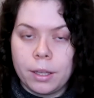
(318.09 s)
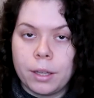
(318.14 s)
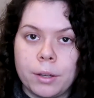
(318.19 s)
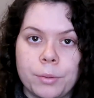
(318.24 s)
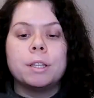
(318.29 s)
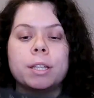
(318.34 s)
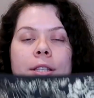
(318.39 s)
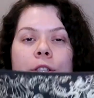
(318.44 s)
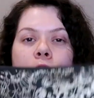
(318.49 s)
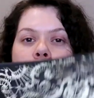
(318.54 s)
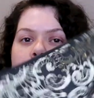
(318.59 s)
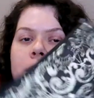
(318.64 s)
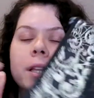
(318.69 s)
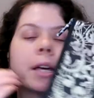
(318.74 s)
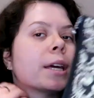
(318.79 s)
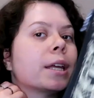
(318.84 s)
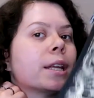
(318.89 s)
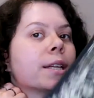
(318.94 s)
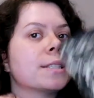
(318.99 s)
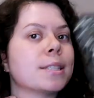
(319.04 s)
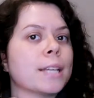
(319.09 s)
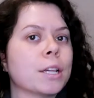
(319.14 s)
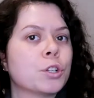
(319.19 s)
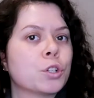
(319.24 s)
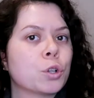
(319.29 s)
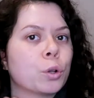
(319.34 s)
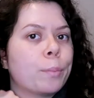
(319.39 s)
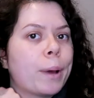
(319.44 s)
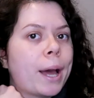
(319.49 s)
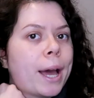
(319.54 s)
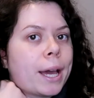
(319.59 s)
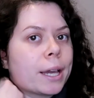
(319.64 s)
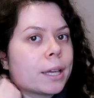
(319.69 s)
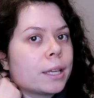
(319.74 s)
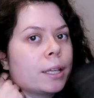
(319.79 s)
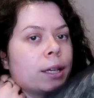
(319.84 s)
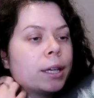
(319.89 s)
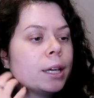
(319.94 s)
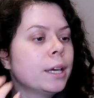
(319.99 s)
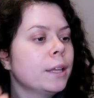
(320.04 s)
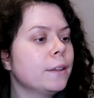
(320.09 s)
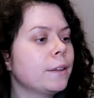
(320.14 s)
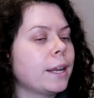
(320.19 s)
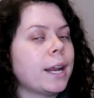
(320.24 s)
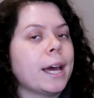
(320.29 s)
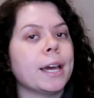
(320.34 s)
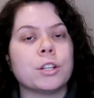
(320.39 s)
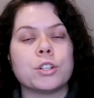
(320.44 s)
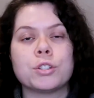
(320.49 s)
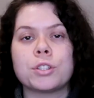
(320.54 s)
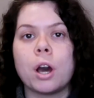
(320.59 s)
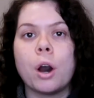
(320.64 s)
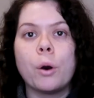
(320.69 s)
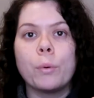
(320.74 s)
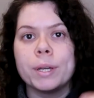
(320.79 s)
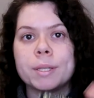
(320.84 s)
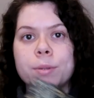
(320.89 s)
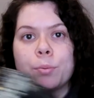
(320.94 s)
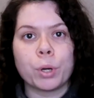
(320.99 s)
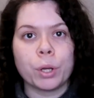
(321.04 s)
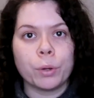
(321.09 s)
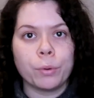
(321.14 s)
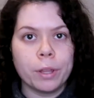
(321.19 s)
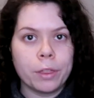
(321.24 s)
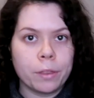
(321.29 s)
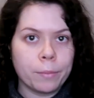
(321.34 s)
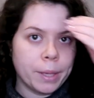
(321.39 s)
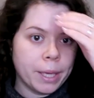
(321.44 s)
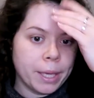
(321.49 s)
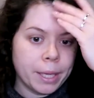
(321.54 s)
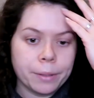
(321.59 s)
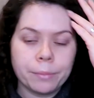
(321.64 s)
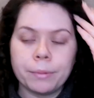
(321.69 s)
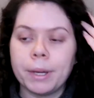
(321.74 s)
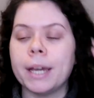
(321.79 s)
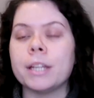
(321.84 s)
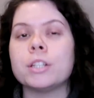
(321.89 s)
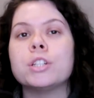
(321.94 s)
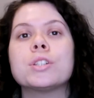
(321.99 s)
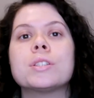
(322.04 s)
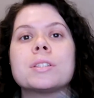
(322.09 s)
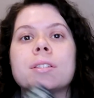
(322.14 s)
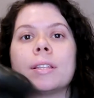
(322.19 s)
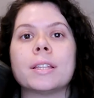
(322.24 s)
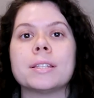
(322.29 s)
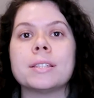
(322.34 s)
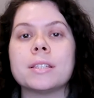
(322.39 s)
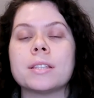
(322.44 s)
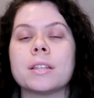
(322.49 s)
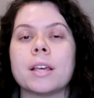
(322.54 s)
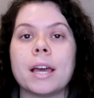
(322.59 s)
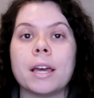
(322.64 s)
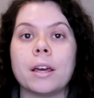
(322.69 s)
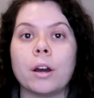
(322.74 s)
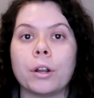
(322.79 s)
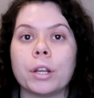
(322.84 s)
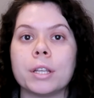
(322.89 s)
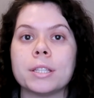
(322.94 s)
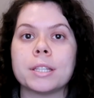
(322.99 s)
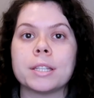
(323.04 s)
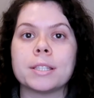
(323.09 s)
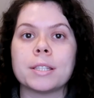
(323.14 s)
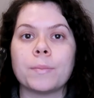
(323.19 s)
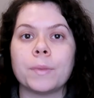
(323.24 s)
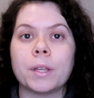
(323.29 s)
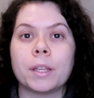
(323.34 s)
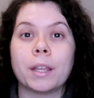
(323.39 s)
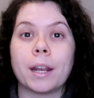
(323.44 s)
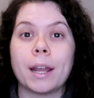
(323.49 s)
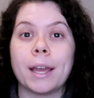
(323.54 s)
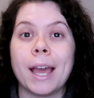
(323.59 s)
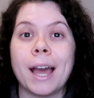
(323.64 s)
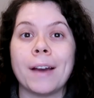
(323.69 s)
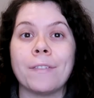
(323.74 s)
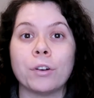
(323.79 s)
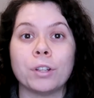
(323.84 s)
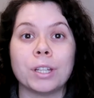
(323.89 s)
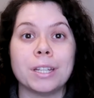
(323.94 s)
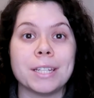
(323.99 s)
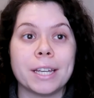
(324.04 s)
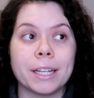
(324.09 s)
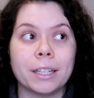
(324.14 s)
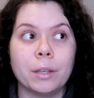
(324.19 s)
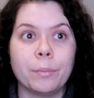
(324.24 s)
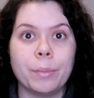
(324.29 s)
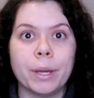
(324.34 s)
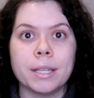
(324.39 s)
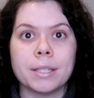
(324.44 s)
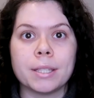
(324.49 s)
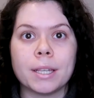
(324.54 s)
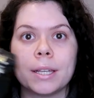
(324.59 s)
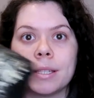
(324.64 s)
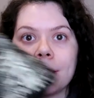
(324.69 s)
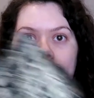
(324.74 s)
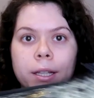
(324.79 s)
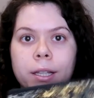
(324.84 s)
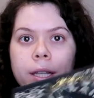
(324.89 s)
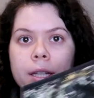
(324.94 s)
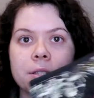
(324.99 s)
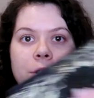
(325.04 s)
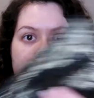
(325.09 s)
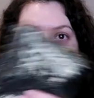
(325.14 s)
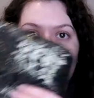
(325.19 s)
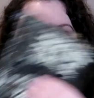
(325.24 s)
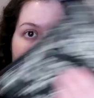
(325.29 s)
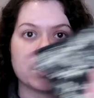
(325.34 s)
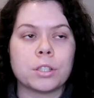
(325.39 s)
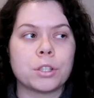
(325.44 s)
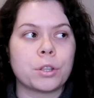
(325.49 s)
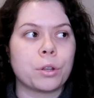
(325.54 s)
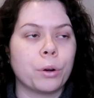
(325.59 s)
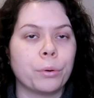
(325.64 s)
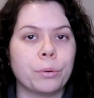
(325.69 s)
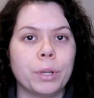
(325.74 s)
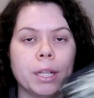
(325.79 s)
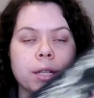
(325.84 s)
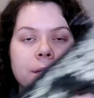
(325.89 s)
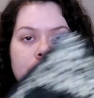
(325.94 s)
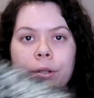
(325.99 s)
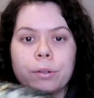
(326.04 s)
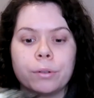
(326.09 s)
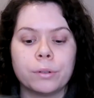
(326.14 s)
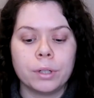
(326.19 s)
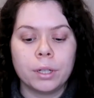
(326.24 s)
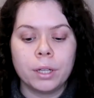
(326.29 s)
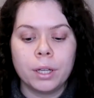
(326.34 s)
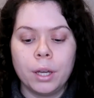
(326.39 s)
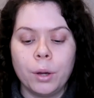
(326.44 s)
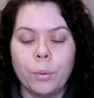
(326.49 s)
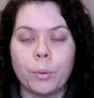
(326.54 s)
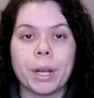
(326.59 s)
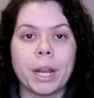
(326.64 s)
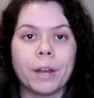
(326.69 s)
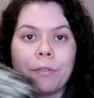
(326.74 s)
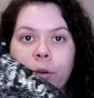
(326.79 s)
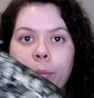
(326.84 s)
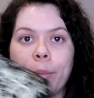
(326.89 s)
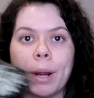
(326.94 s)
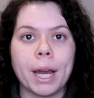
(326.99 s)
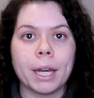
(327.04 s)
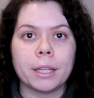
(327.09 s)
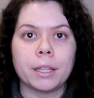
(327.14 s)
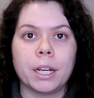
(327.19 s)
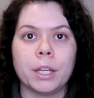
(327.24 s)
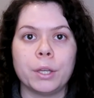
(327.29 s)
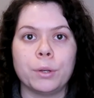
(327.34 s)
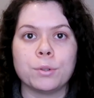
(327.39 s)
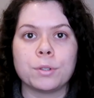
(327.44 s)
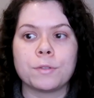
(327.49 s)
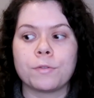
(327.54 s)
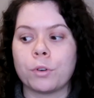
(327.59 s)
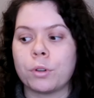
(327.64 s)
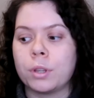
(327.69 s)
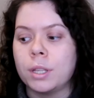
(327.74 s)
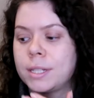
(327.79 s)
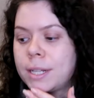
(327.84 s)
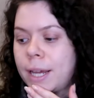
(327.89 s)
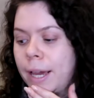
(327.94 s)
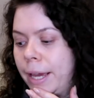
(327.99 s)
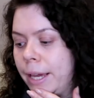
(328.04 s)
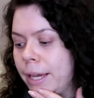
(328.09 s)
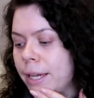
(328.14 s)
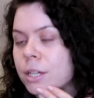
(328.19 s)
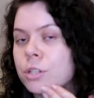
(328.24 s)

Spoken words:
So this is just like an essential bag that I just always bring with me. This is honestly something that I have on a daily basis, and this just gets thrown into whatever bag that I use for the day.